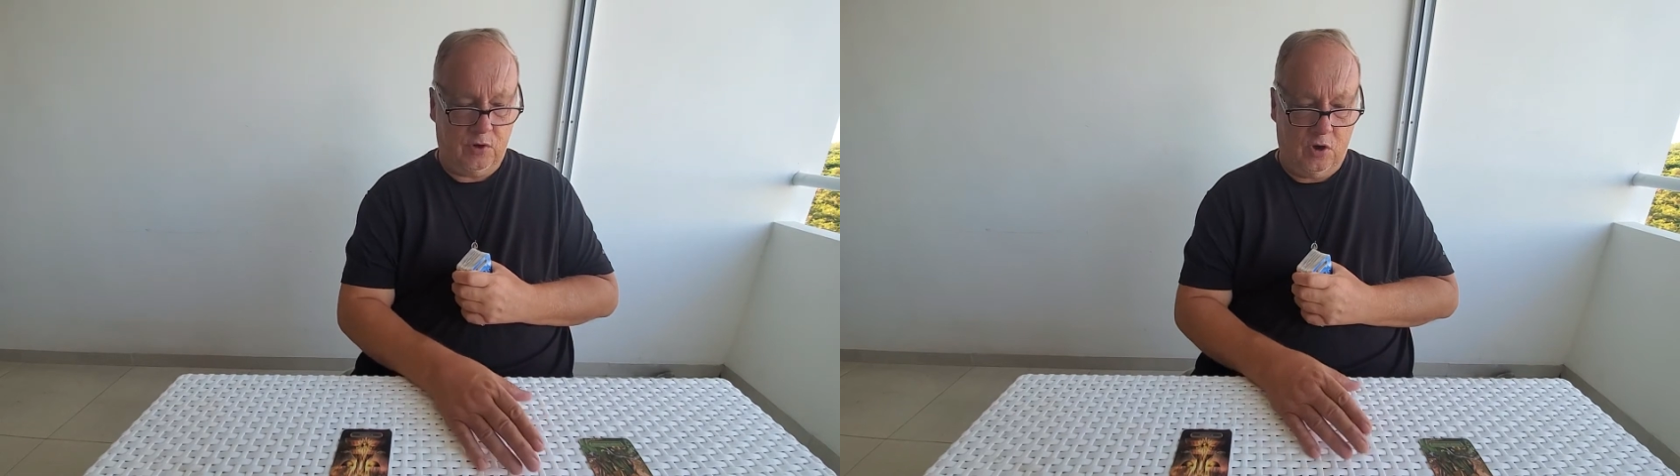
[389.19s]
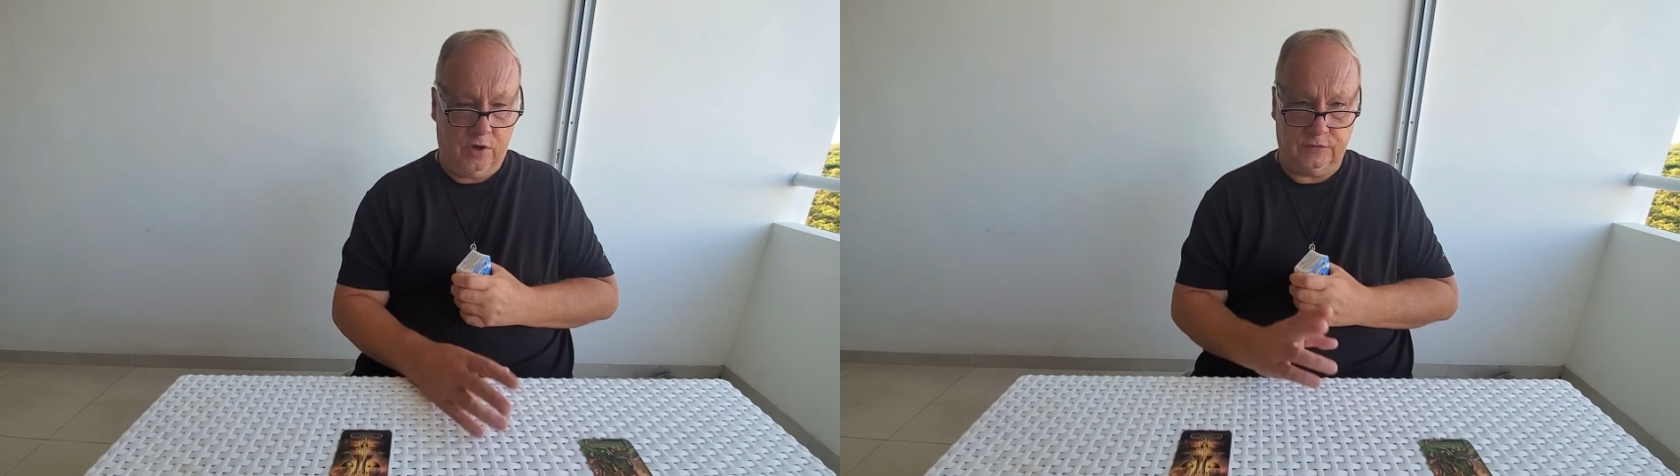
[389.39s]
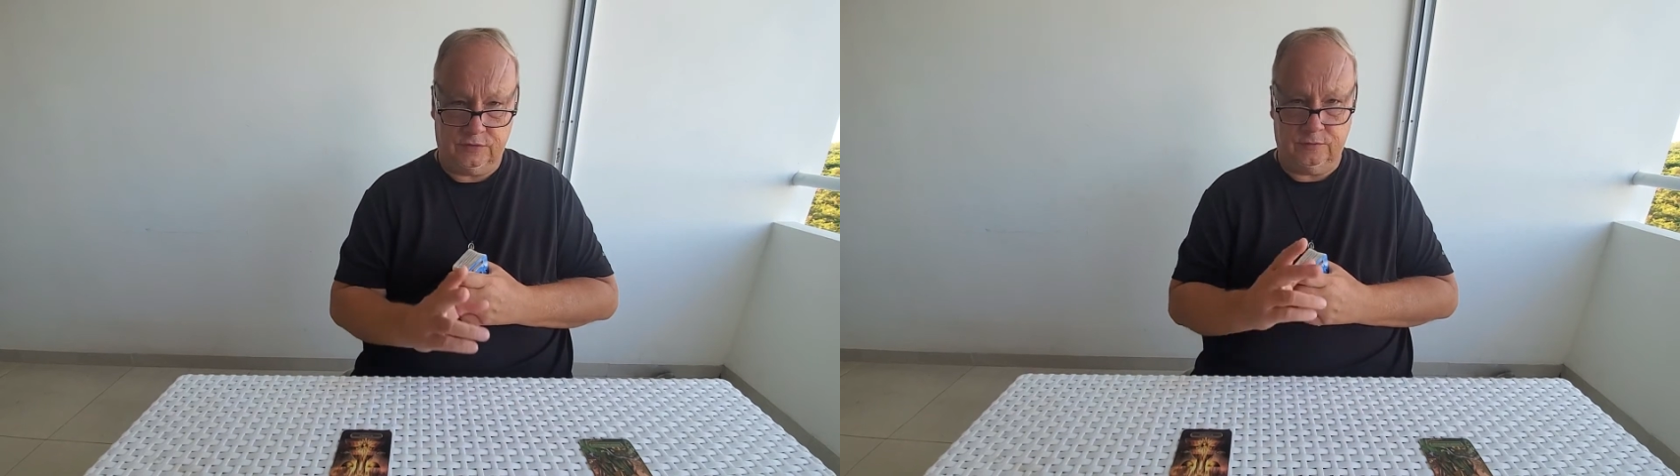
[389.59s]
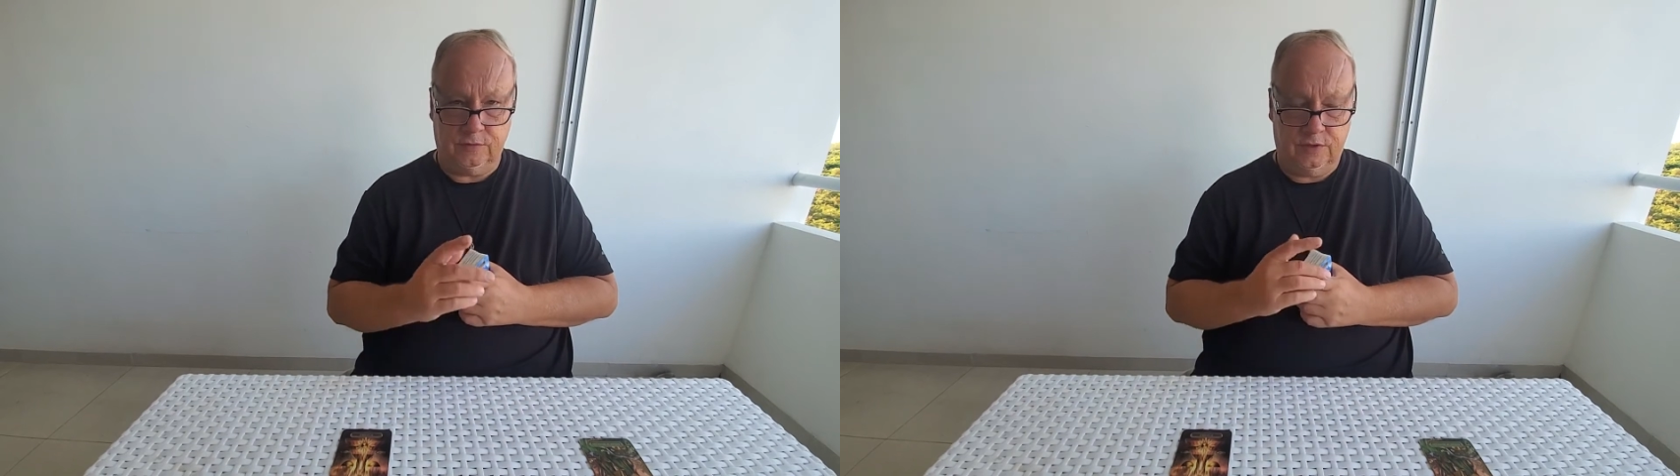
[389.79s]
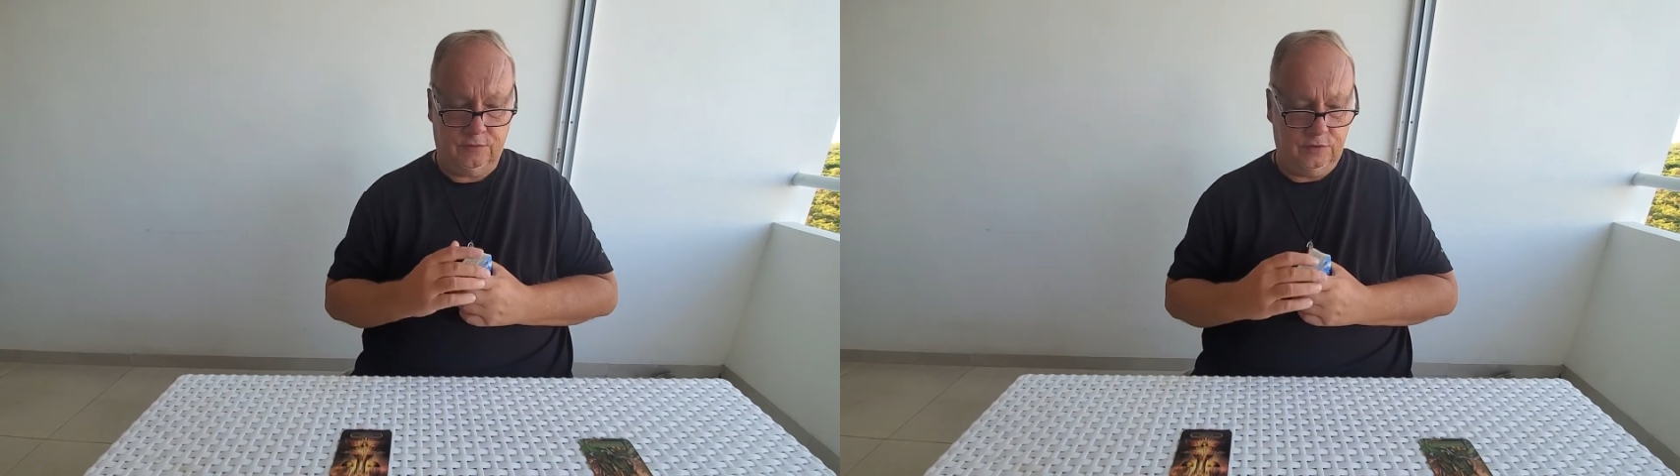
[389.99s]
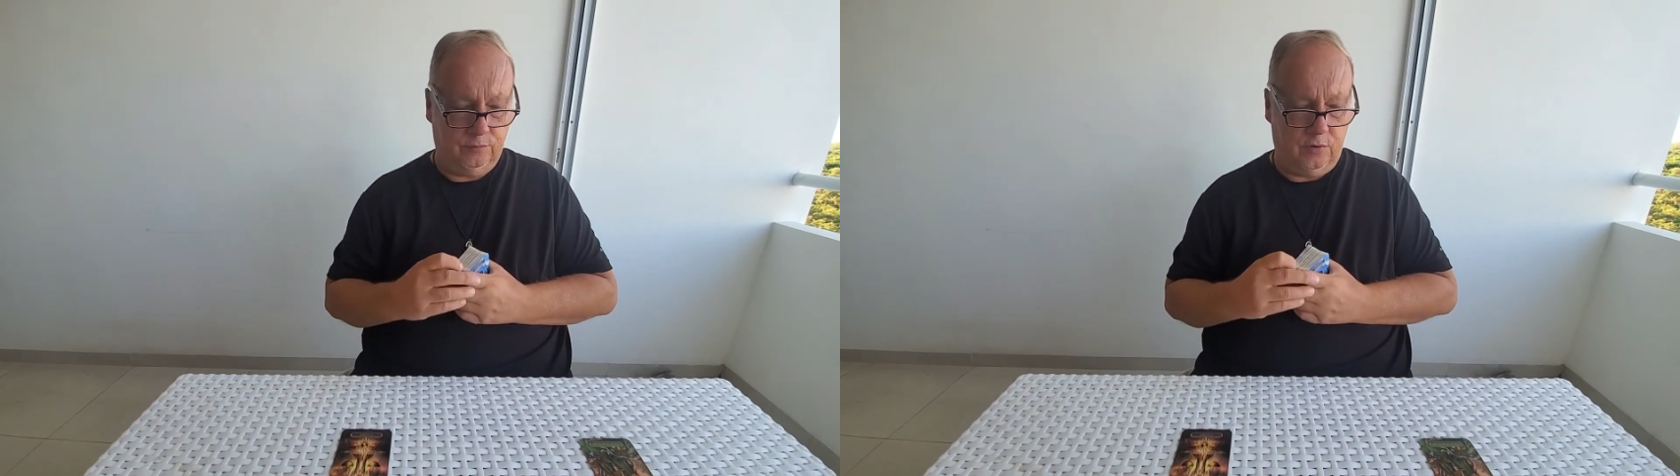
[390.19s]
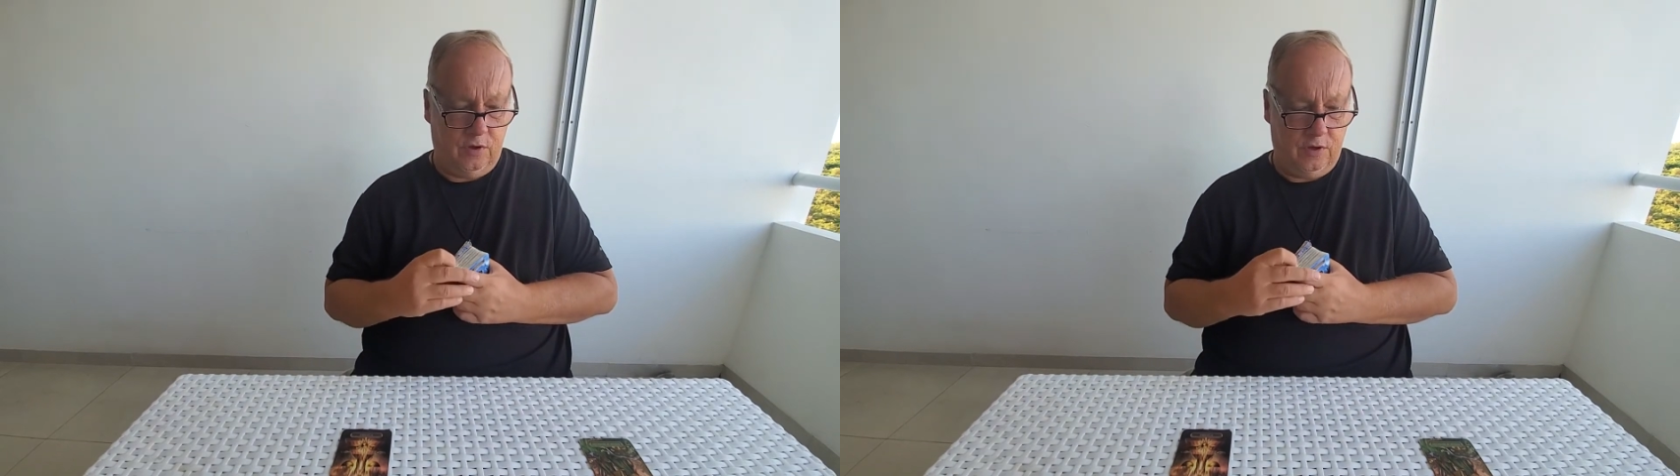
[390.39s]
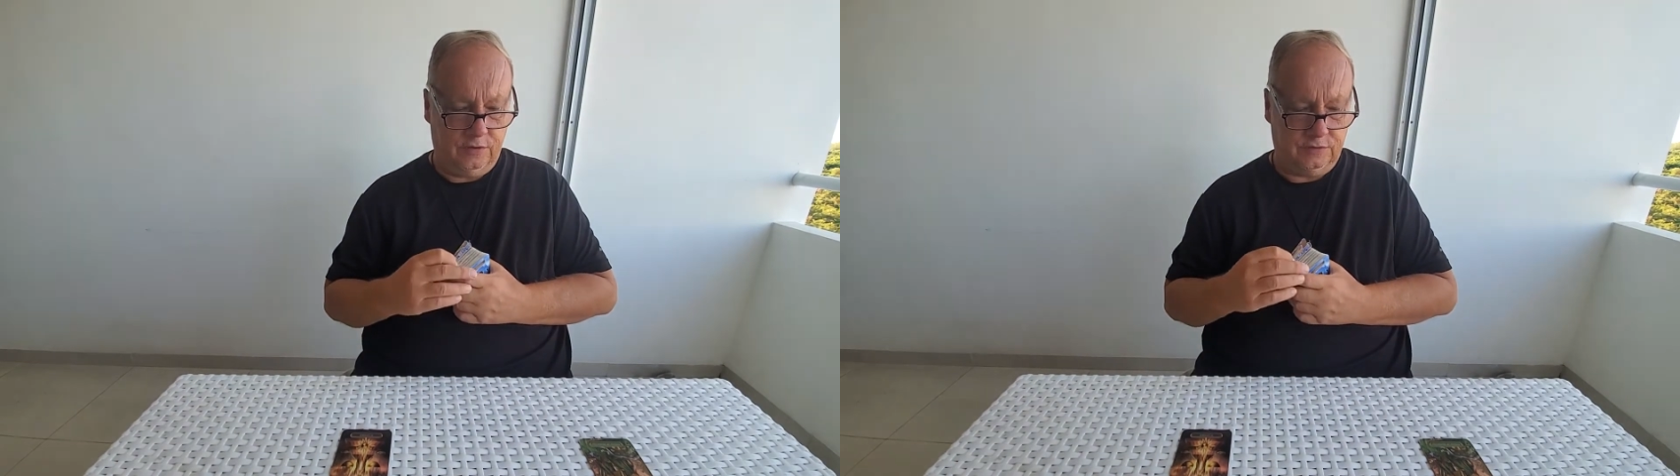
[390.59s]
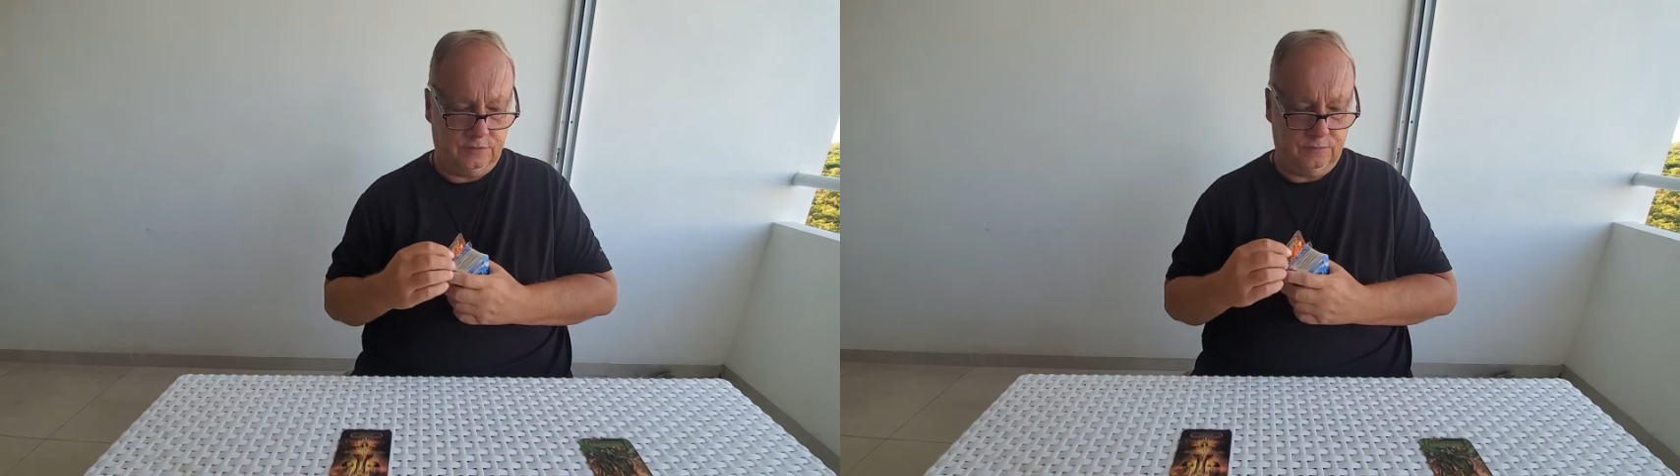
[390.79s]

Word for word: pause, giving you pause,